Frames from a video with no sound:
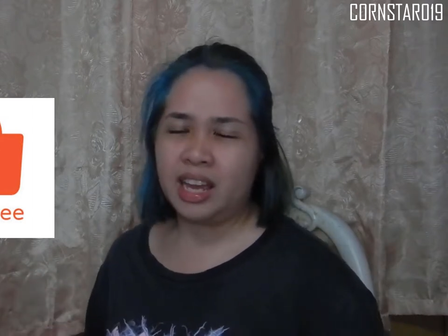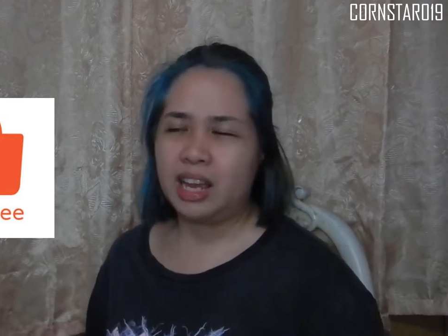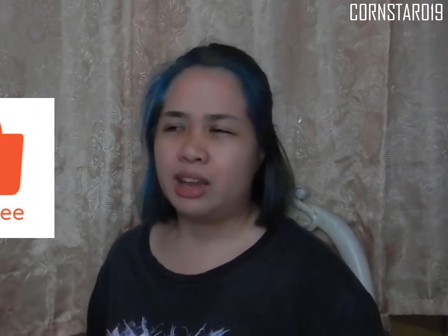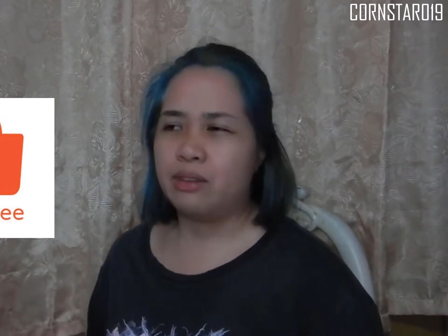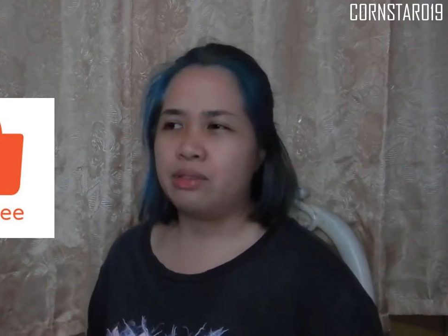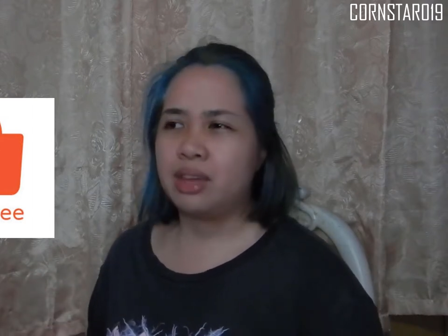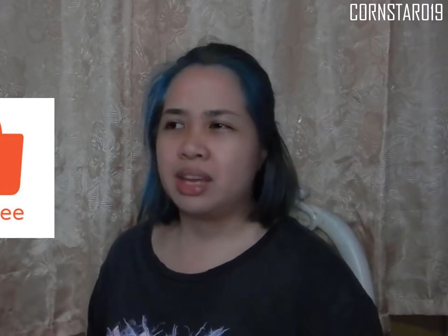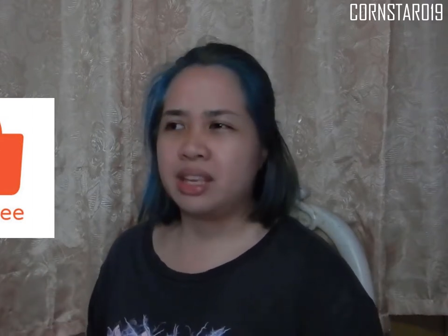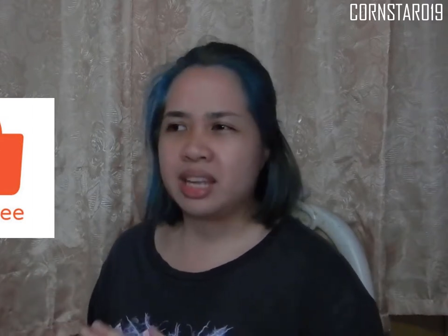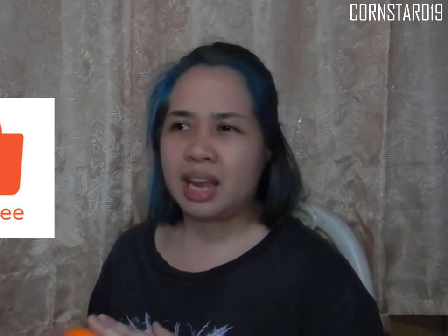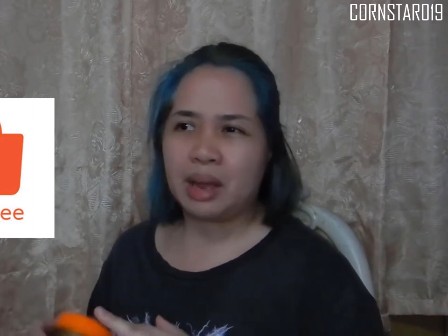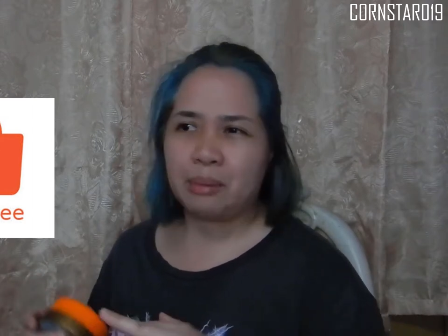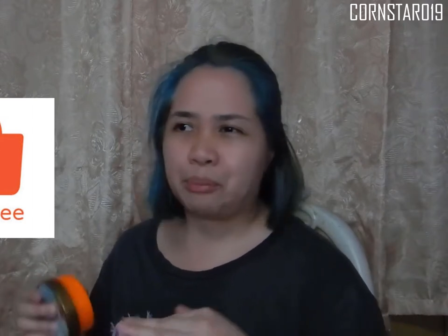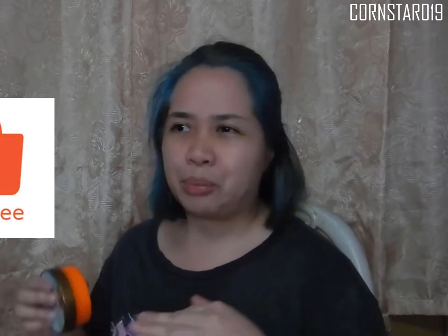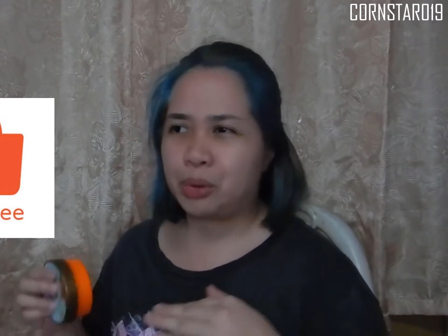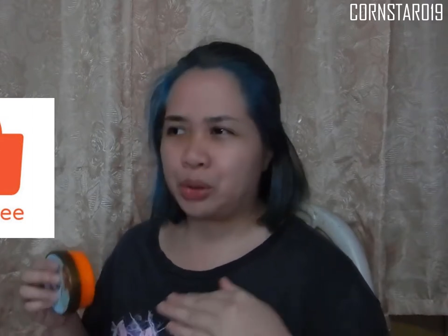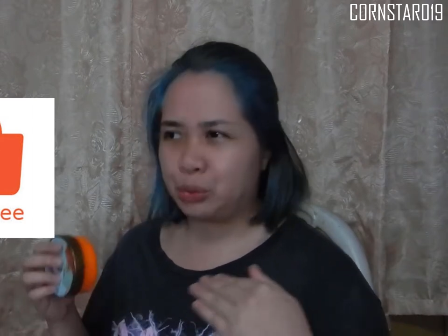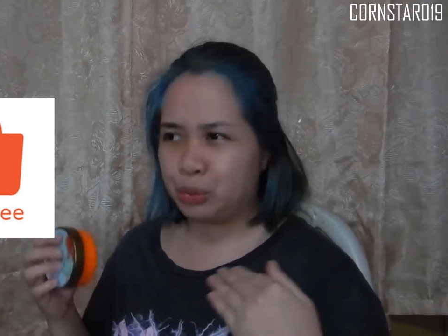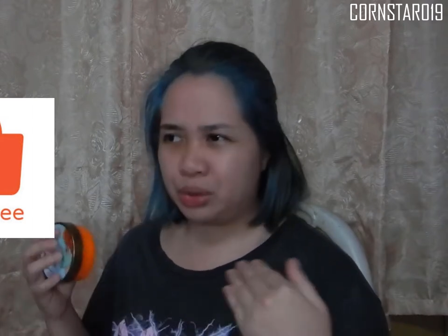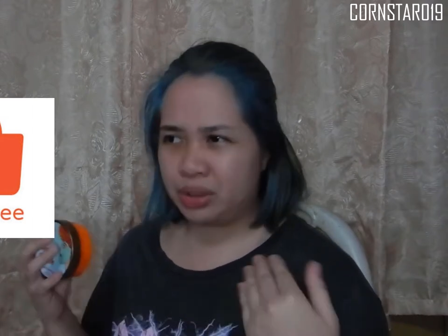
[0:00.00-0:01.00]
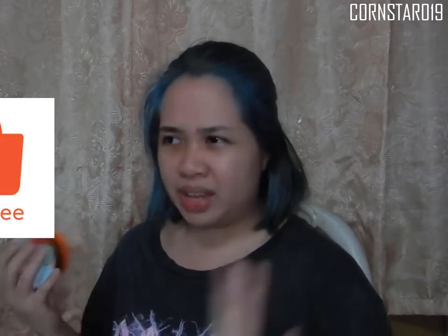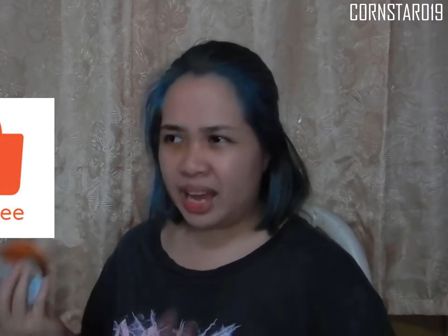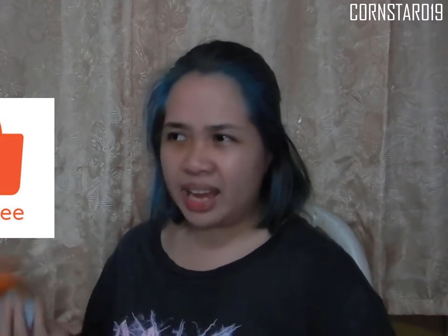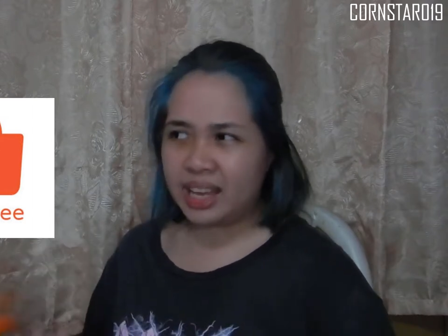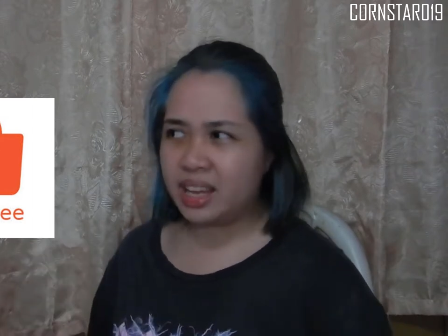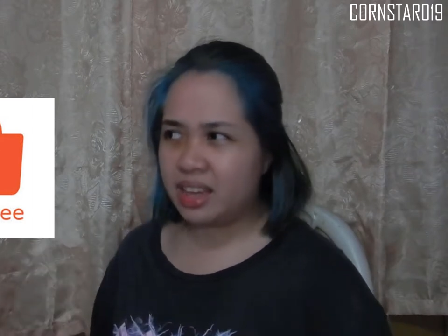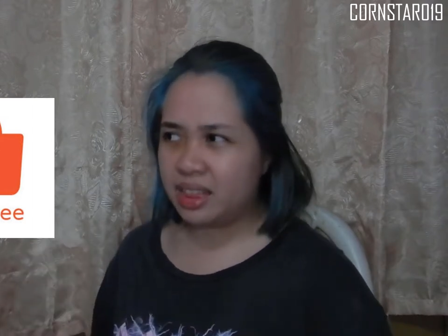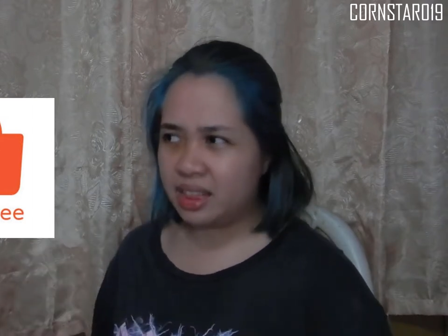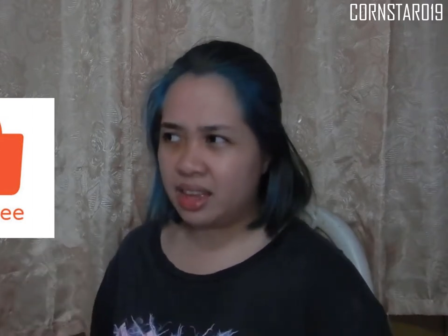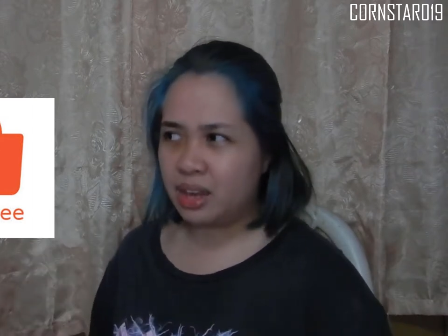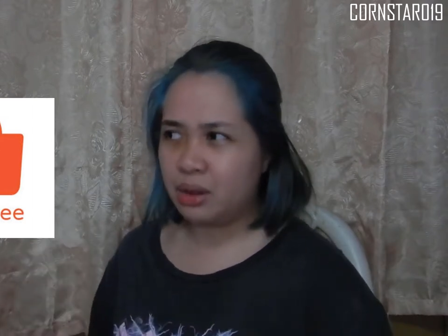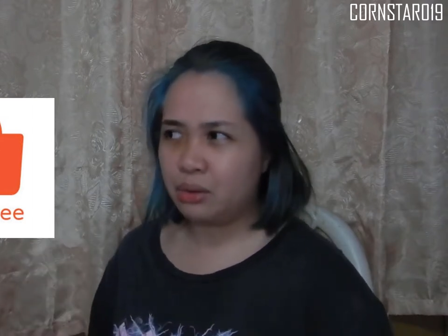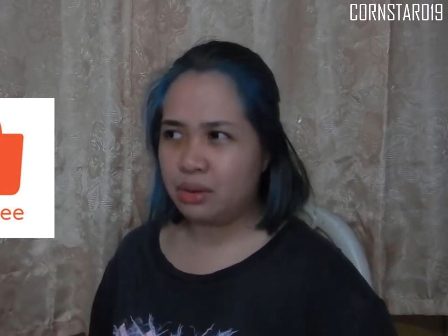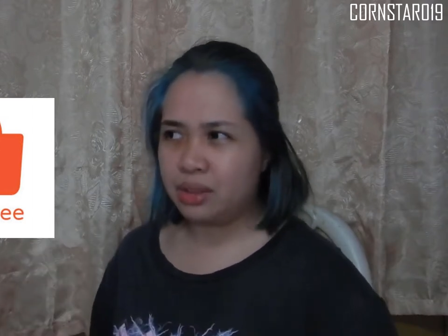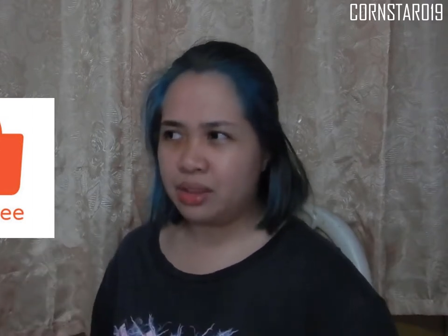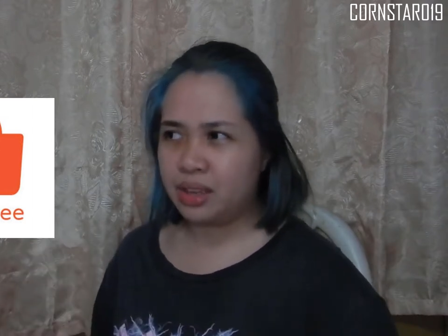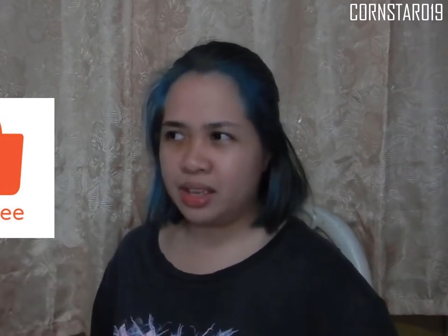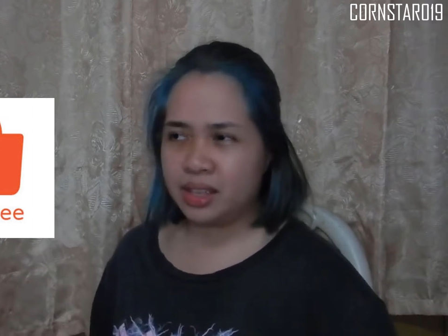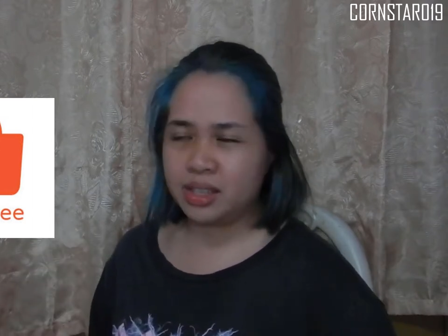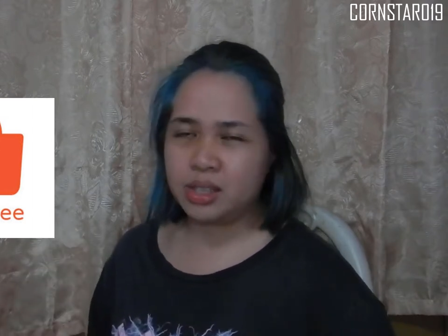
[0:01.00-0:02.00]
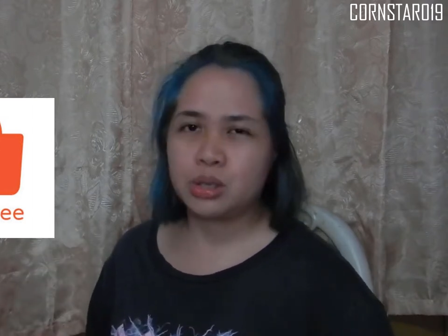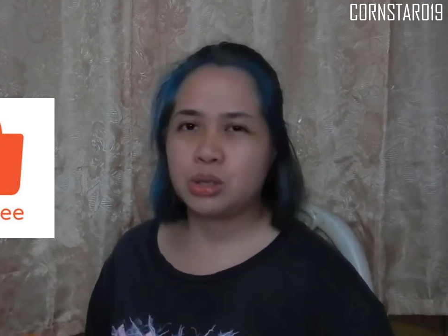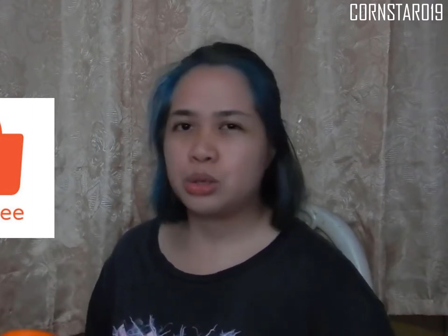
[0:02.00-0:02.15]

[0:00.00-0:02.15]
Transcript: if they tampered with anything with it.